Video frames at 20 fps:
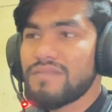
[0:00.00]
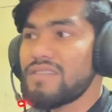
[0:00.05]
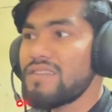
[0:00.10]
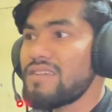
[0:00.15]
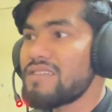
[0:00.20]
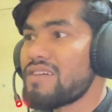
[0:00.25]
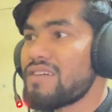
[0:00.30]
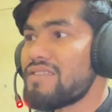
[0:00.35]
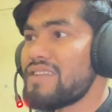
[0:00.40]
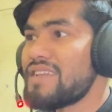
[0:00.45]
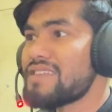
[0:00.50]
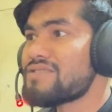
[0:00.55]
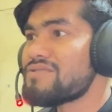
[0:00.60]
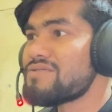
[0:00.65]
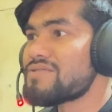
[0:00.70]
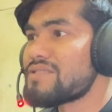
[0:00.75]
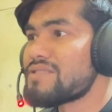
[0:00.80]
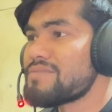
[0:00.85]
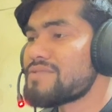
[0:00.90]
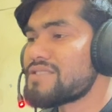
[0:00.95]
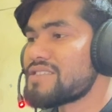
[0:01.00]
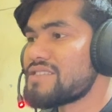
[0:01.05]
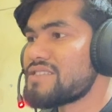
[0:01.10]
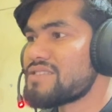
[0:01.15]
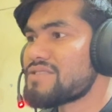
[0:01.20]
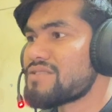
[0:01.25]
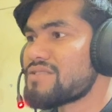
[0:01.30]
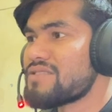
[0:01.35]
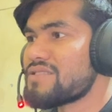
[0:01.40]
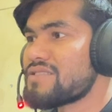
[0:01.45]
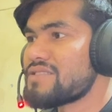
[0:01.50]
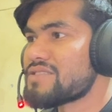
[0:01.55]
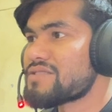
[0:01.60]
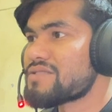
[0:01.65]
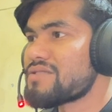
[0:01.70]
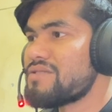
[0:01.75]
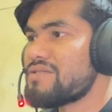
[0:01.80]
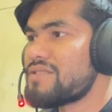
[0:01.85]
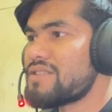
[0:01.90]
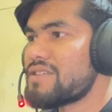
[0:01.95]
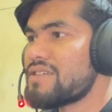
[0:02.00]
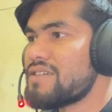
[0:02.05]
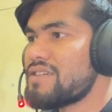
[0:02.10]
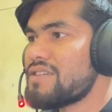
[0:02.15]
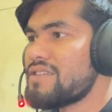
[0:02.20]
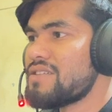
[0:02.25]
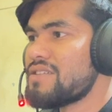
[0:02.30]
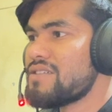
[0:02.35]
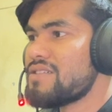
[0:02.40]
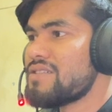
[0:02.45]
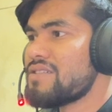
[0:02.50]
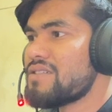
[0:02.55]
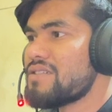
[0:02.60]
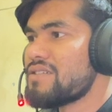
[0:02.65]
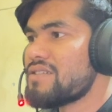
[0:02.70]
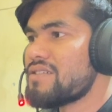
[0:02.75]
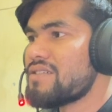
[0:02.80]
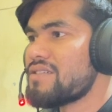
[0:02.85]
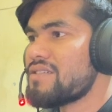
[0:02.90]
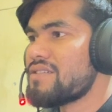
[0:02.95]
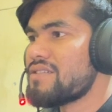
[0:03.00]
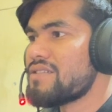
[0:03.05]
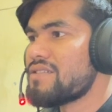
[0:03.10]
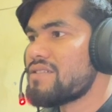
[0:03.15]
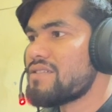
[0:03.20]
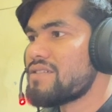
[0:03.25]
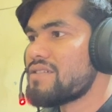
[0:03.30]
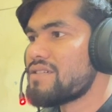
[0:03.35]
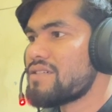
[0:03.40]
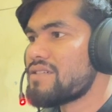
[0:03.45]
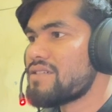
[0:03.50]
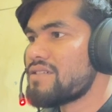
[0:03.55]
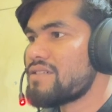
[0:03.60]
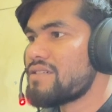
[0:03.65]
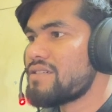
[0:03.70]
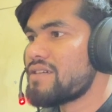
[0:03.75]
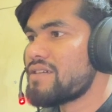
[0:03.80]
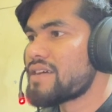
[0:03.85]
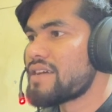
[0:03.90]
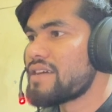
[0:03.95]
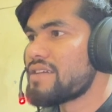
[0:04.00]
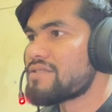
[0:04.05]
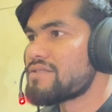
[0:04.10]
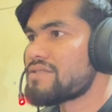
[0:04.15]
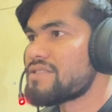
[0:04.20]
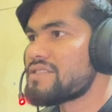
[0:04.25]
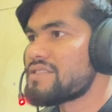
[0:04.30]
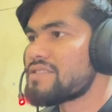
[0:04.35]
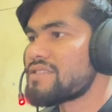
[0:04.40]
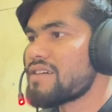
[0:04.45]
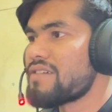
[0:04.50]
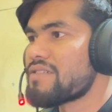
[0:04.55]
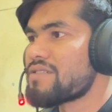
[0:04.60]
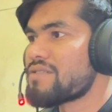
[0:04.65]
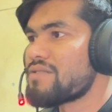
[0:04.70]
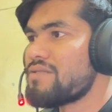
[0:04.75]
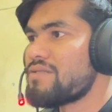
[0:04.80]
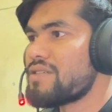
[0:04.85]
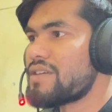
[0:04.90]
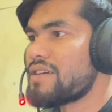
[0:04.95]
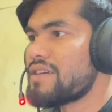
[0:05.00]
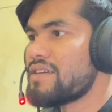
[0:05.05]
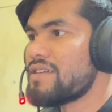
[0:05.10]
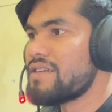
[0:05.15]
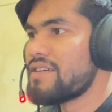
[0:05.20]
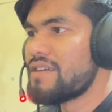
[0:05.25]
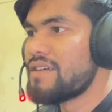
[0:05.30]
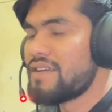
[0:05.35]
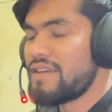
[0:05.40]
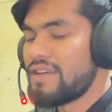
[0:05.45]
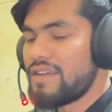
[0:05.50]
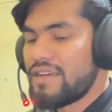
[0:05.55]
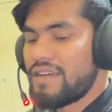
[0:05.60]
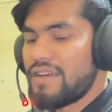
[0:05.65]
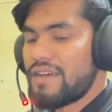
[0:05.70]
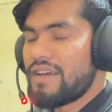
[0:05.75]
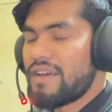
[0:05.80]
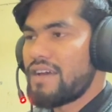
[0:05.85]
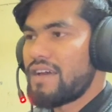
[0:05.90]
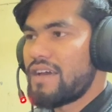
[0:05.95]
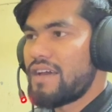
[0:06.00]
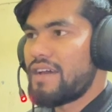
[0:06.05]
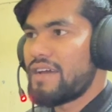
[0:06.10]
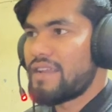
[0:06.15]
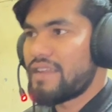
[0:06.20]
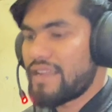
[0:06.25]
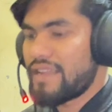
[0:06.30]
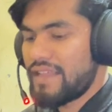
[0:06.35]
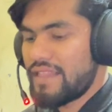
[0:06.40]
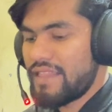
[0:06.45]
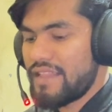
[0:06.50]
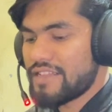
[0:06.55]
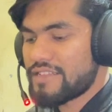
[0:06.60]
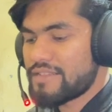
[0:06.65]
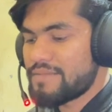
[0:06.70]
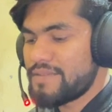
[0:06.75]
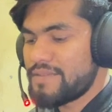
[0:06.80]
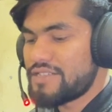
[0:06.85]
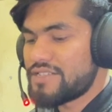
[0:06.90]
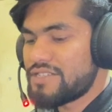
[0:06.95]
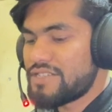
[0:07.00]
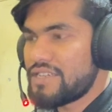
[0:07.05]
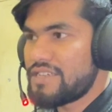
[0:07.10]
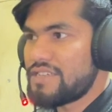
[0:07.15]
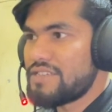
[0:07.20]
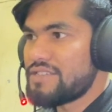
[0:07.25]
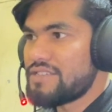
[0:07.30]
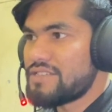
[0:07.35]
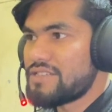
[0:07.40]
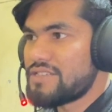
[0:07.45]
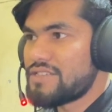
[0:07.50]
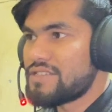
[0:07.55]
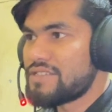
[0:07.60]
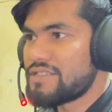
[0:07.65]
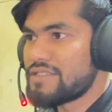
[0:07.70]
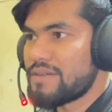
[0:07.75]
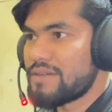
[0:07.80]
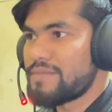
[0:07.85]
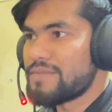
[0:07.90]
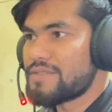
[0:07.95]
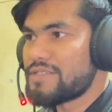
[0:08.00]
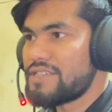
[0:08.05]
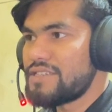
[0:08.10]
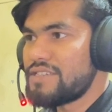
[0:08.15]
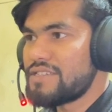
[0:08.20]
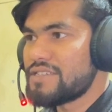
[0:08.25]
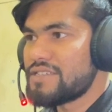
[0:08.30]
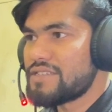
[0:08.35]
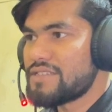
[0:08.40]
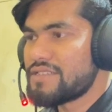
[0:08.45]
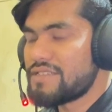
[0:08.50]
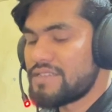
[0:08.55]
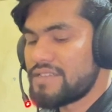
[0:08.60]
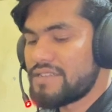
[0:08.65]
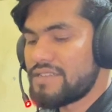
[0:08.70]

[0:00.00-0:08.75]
Now let's do some changes on this code. uh, okay, so this is our code, and let me change some changes.